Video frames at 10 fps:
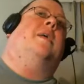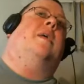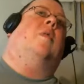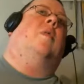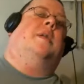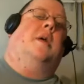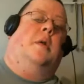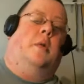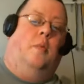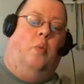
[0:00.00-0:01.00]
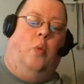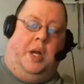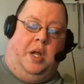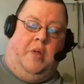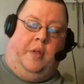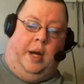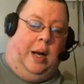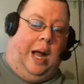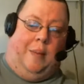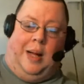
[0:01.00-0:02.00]
did or he didn't. What do you think?
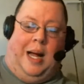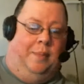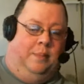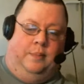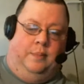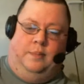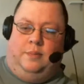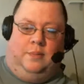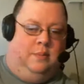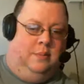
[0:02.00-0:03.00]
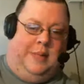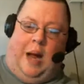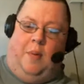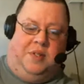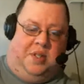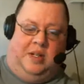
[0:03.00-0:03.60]
That one's a